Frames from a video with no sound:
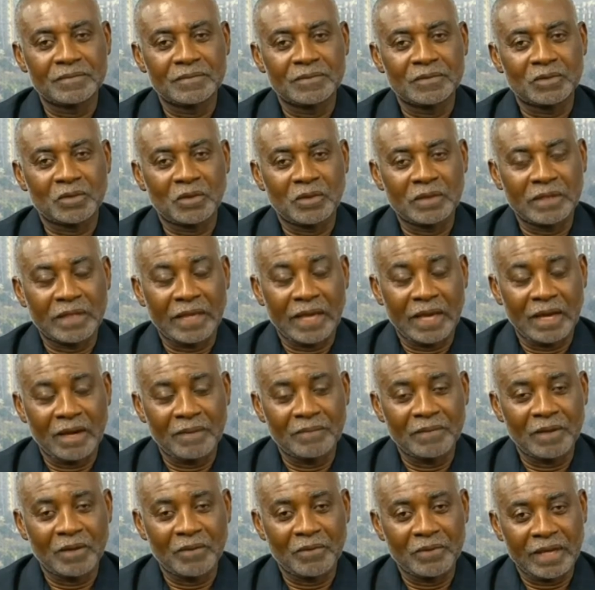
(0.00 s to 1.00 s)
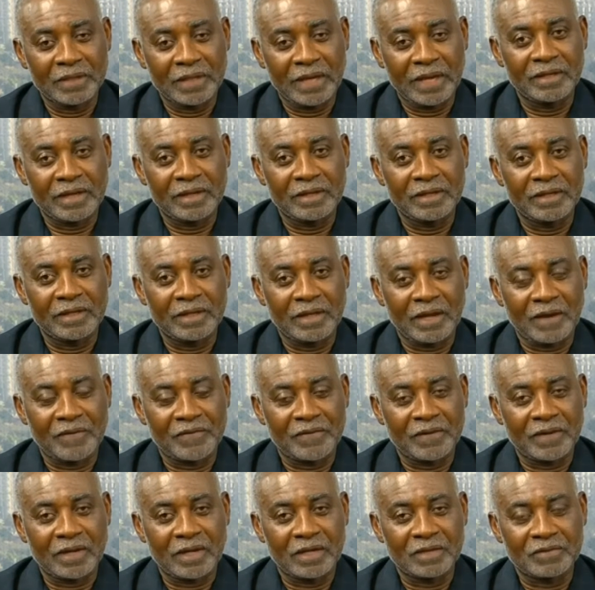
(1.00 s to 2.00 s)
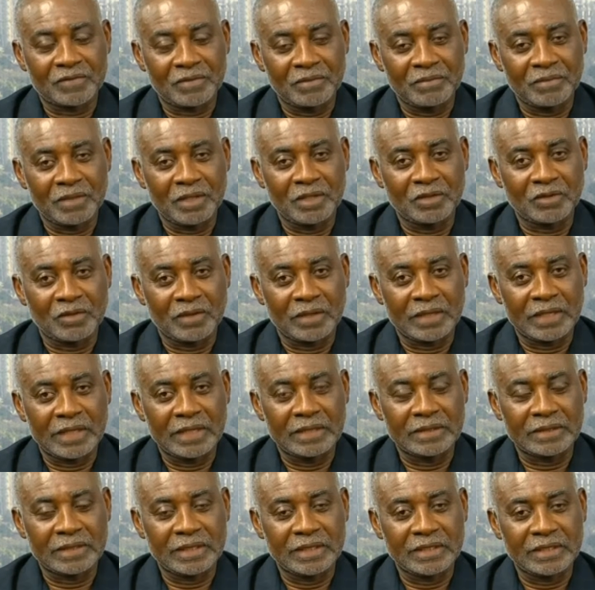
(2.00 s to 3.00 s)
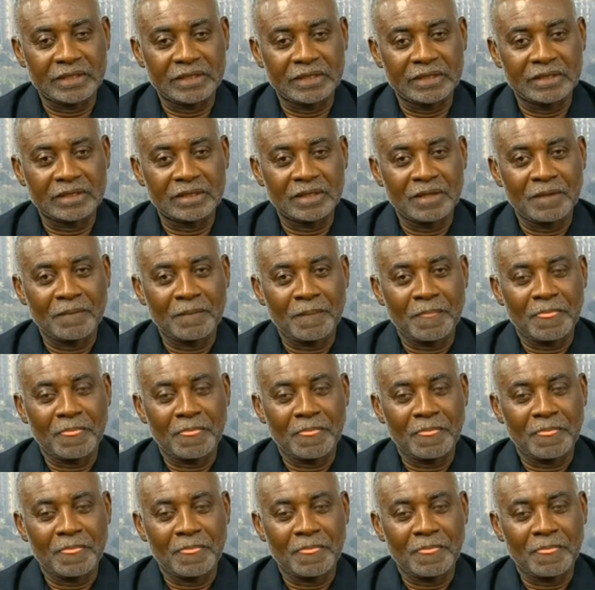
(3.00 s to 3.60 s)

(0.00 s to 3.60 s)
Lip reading: So the help that we're getting in Africa is from these organizations,